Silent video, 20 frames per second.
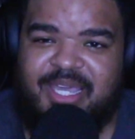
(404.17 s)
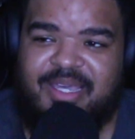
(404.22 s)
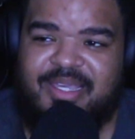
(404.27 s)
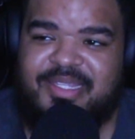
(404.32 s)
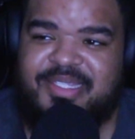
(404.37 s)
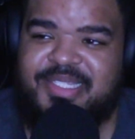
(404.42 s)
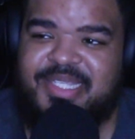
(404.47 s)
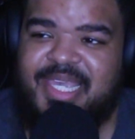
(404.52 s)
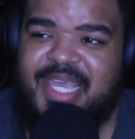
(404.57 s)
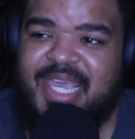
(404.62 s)

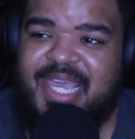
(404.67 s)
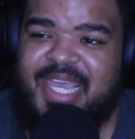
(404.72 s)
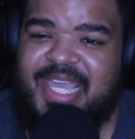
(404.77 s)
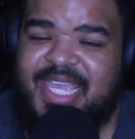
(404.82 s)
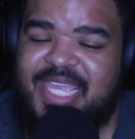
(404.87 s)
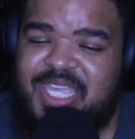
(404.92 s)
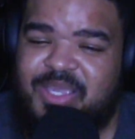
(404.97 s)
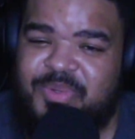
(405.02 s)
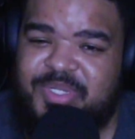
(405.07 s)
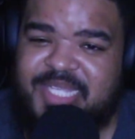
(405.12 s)
because
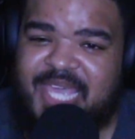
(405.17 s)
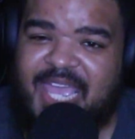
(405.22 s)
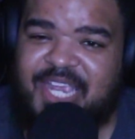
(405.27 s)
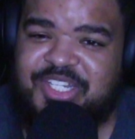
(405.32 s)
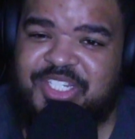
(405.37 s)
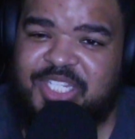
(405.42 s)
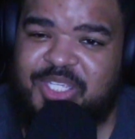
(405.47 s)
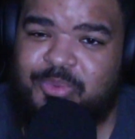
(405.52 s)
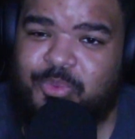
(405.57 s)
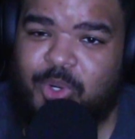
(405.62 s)
he
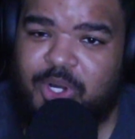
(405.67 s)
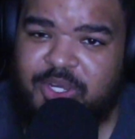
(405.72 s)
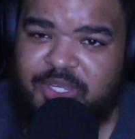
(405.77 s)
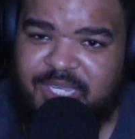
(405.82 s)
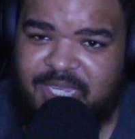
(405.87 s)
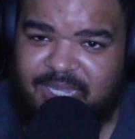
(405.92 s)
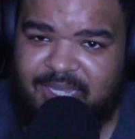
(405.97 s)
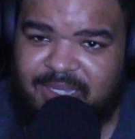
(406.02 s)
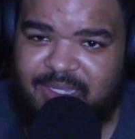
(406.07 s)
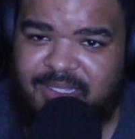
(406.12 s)
was actually
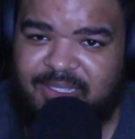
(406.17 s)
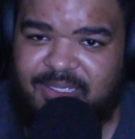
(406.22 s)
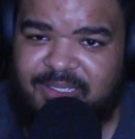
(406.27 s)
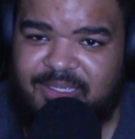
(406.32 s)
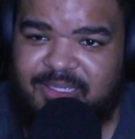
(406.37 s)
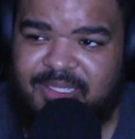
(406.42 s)
working.